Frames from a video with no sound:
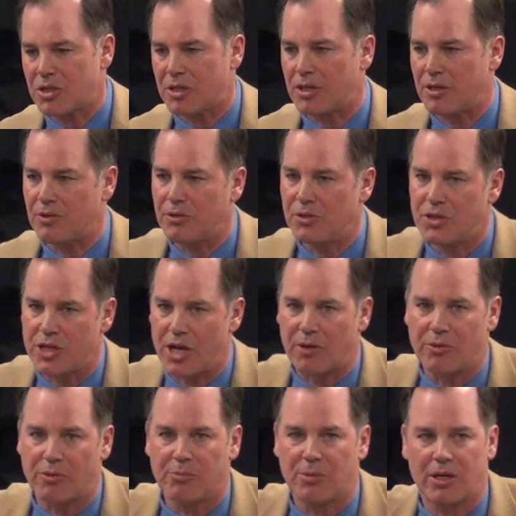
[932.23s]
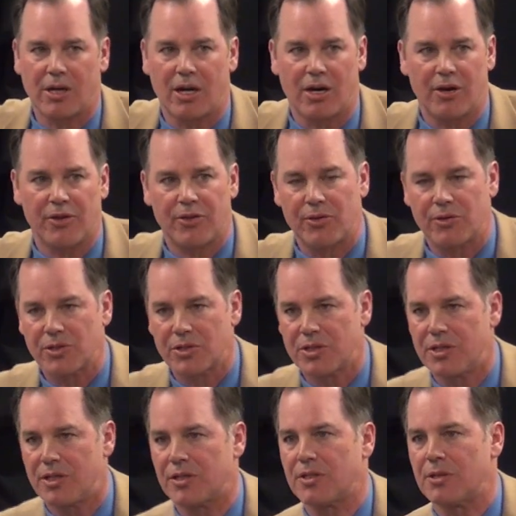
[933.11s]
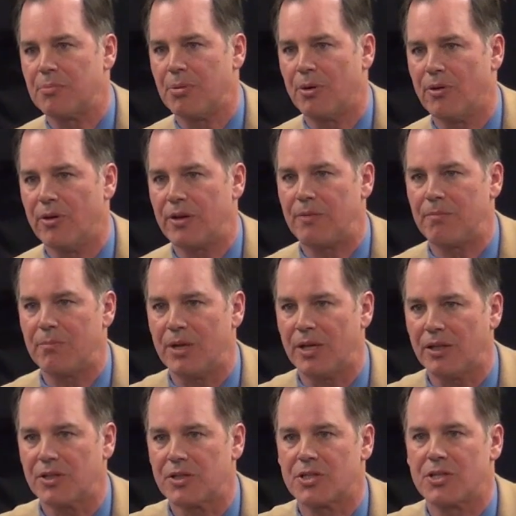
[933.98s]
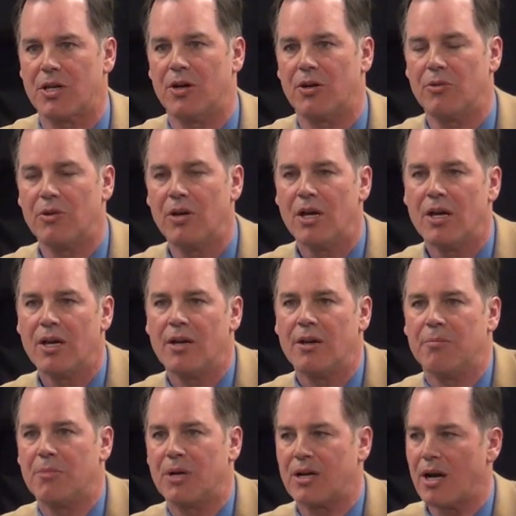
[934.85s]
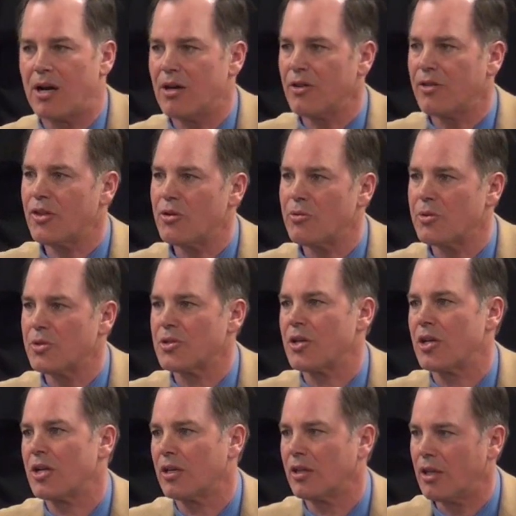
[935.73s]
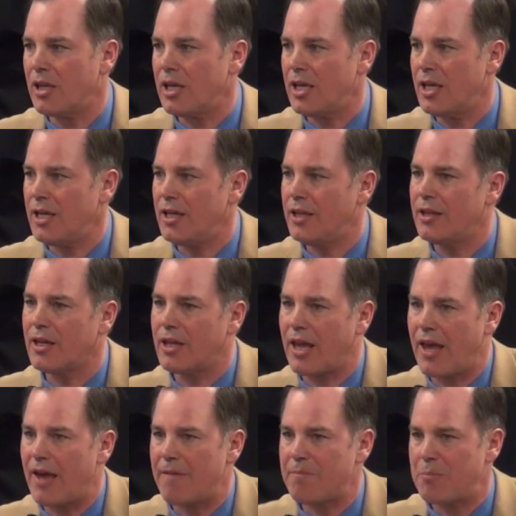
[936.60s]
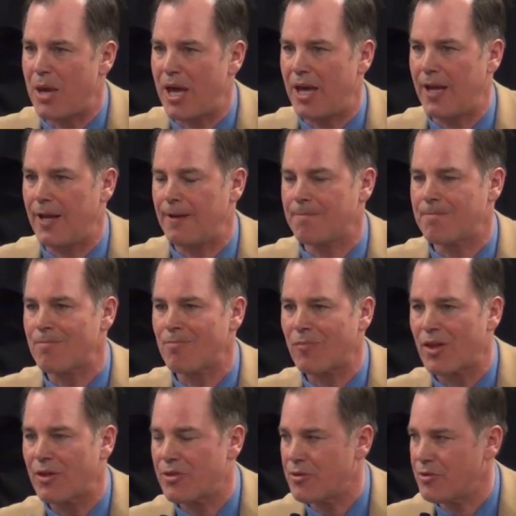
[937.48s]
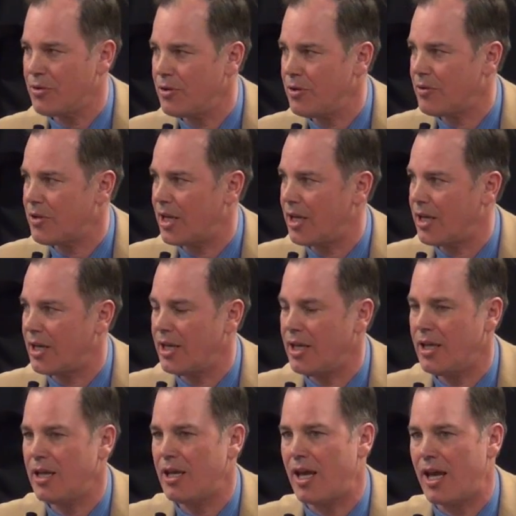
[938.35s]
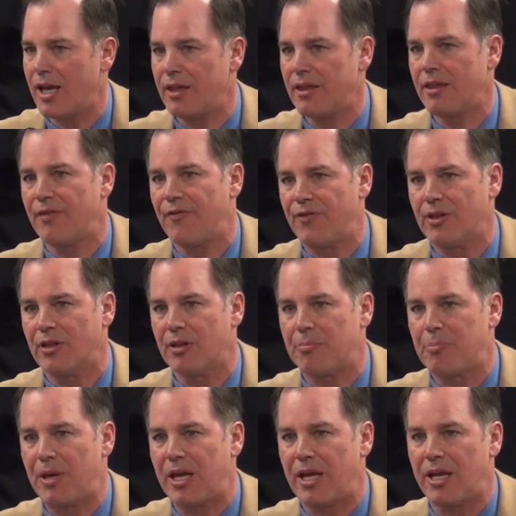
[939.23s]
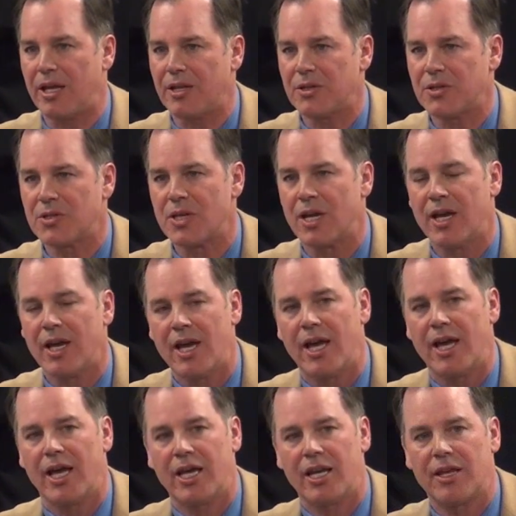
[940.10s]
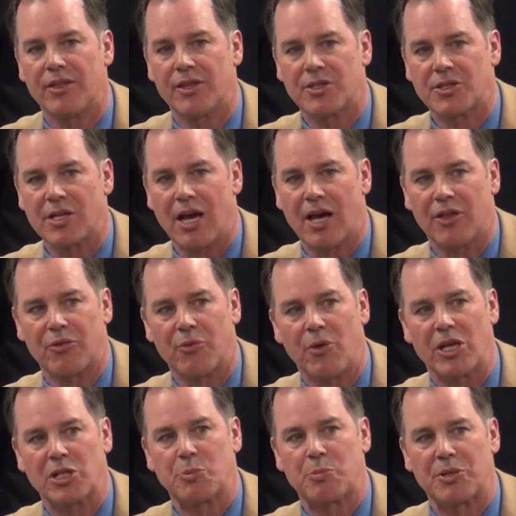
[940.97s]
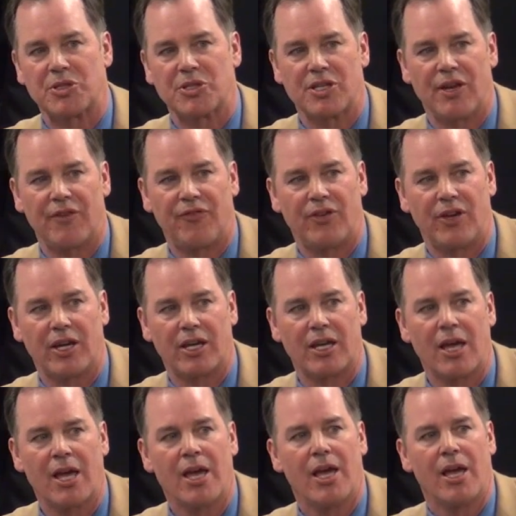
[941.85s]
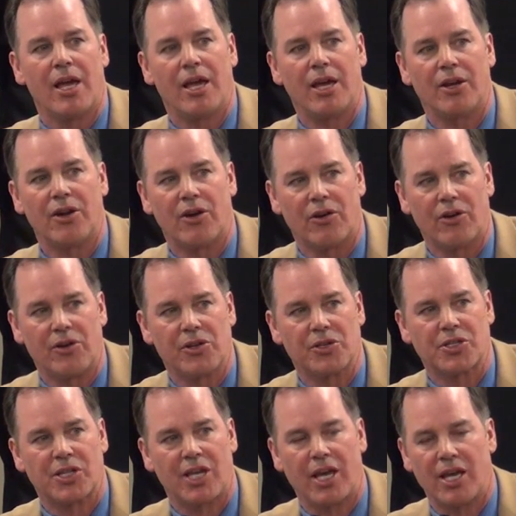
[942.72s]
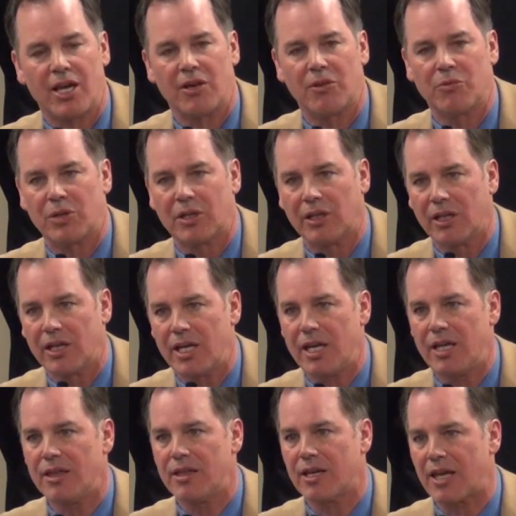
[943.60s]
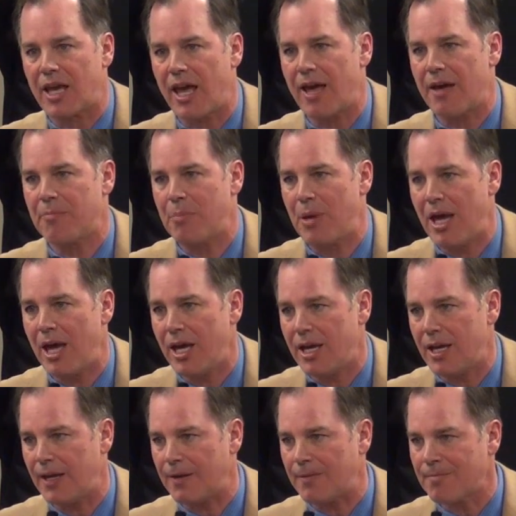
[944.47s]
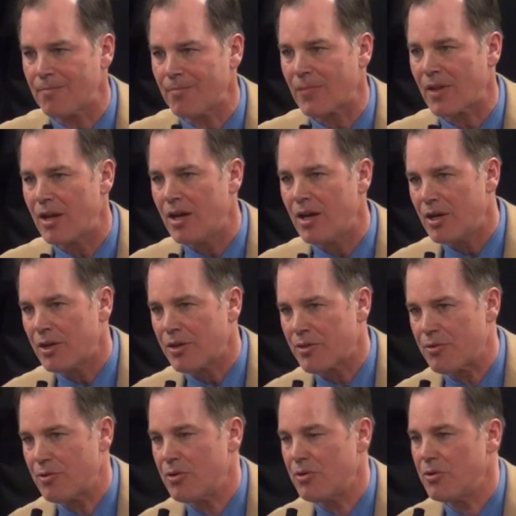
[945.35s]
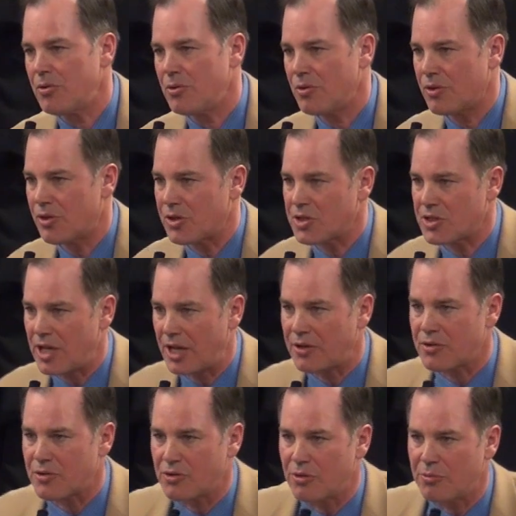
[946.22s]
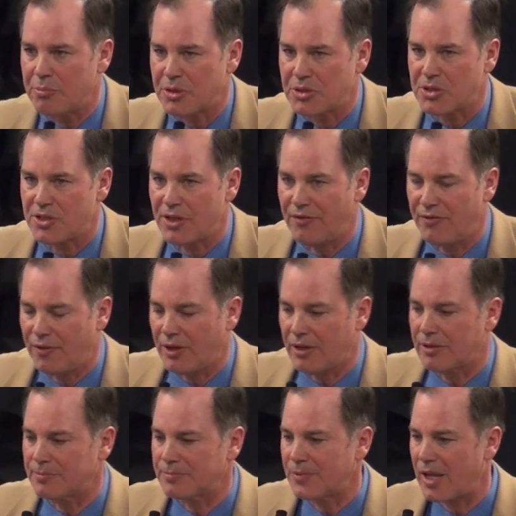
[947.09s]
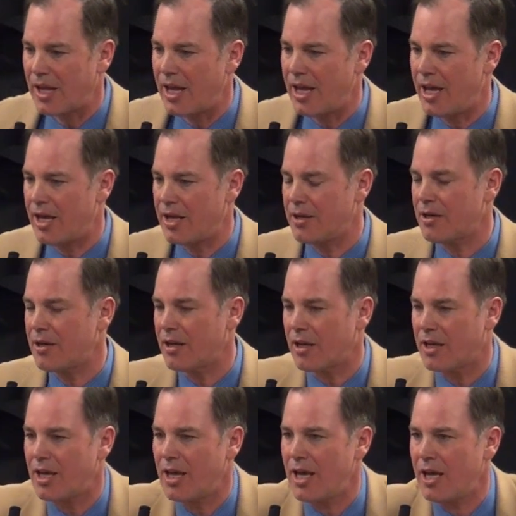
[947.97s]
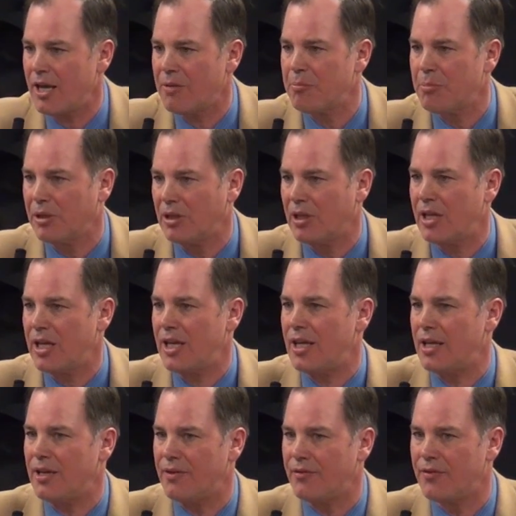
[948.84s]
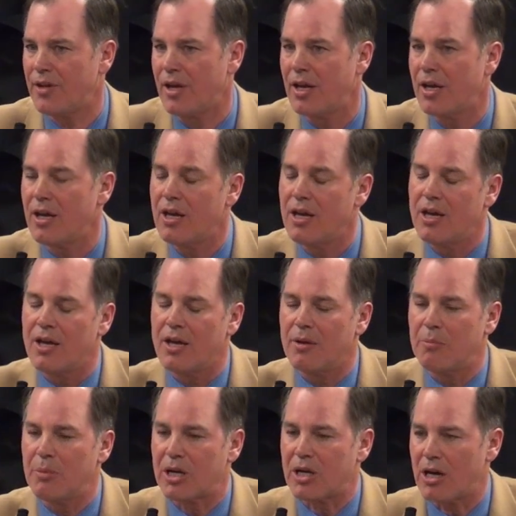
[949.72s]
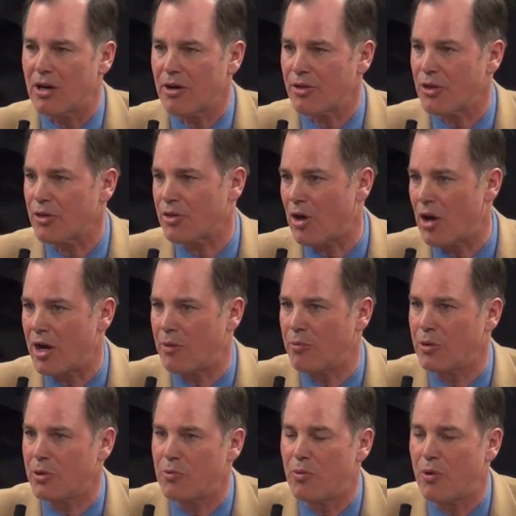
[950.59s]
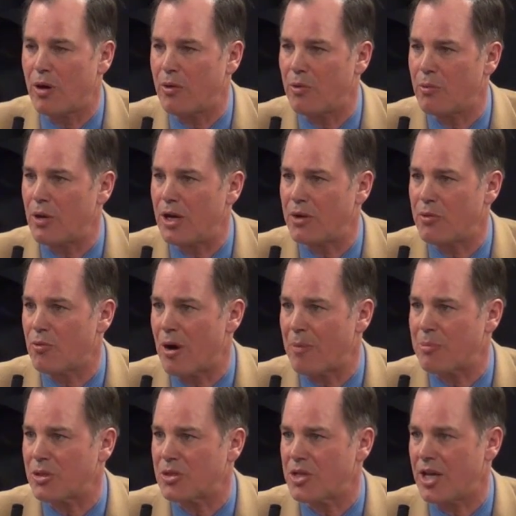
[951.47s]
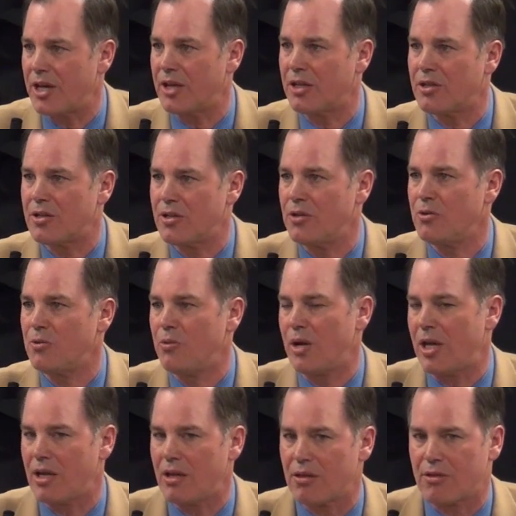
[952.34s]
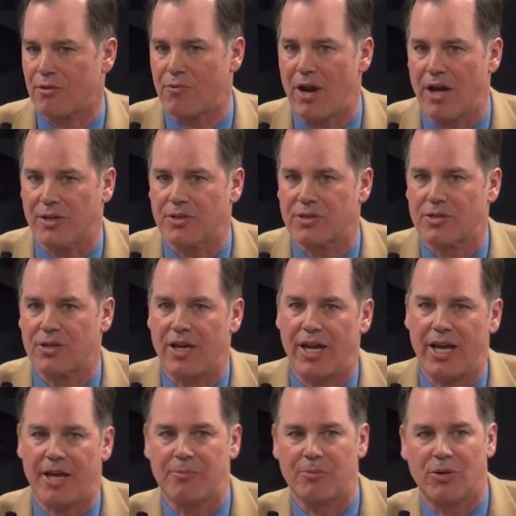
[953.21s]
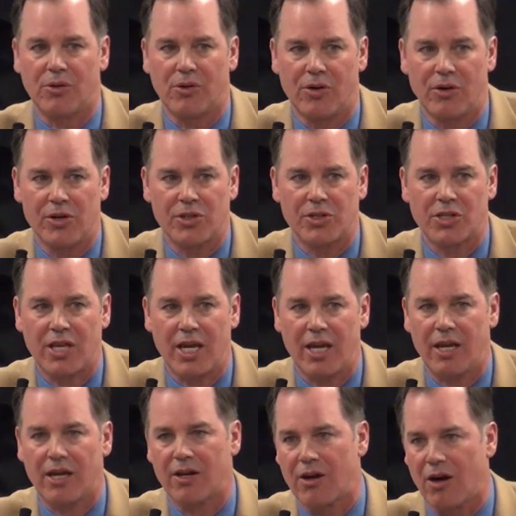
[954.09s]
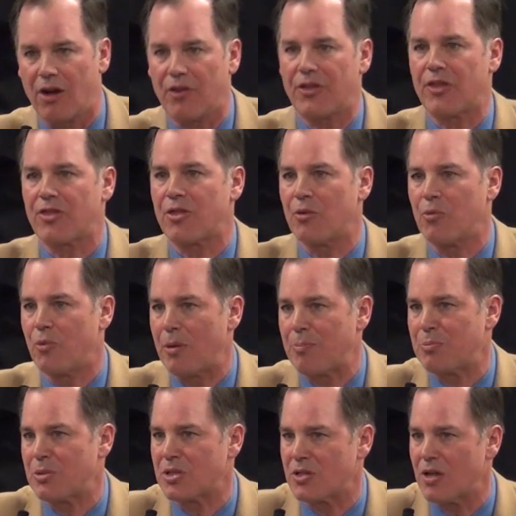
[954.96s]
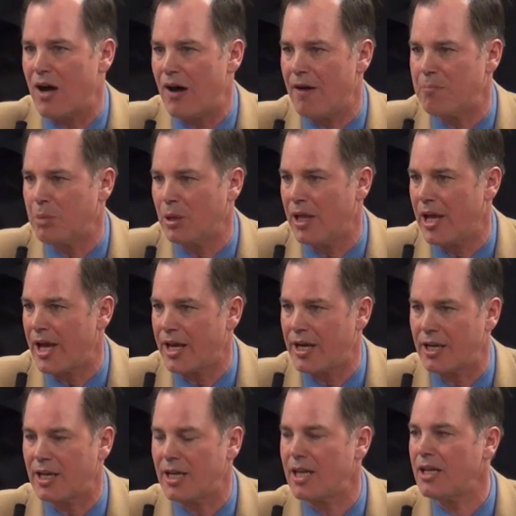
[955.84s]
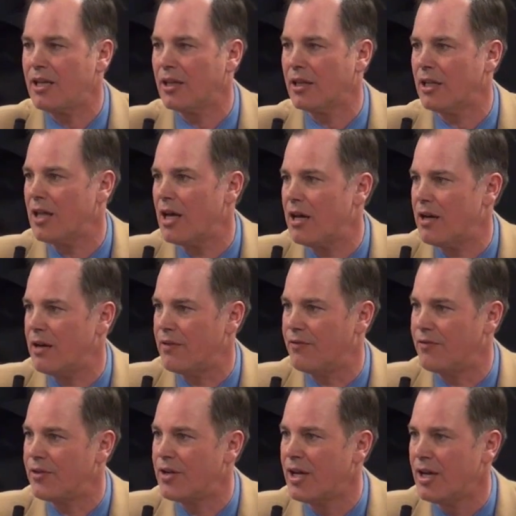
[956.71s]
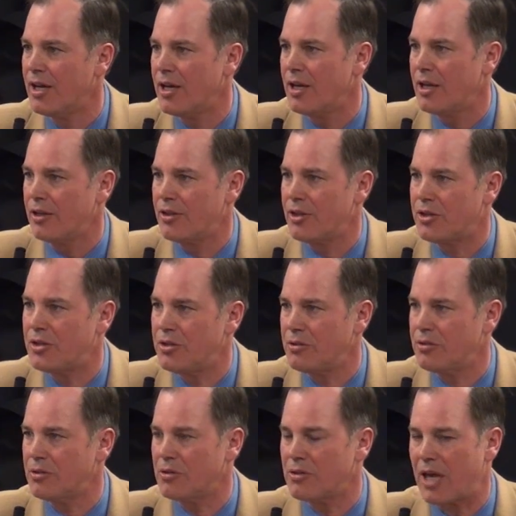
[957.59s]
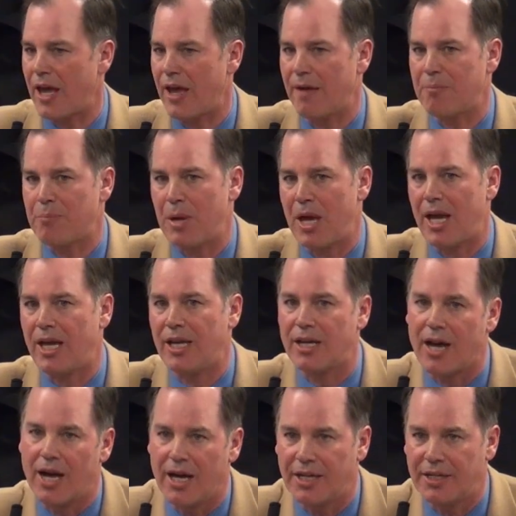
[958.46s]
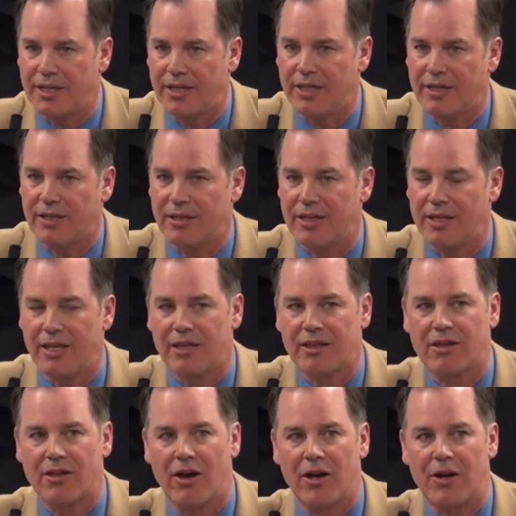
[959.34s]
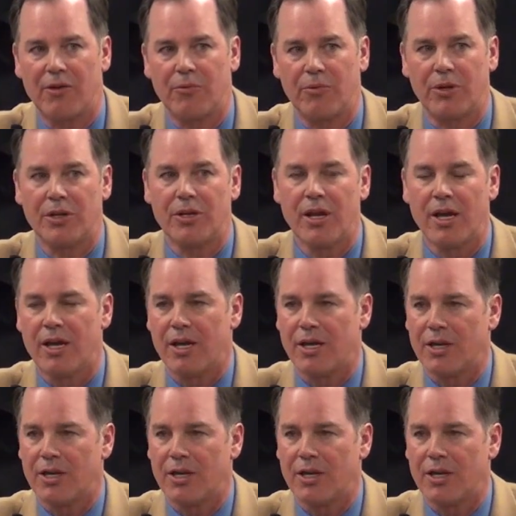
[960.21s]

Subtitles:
to General MacArthur's disappointment. So MacArthur was going to lead the campaign through New Guinea and the Philippines and in the Southwest Pacific, and Ernest King would lead the campaign through the Central Pacific. And King believed, MacArthur thought it represented two weak thrusts. Admiral Ernest King called it the whipsaw plan, and he loved the dual campaign idea. He thought it would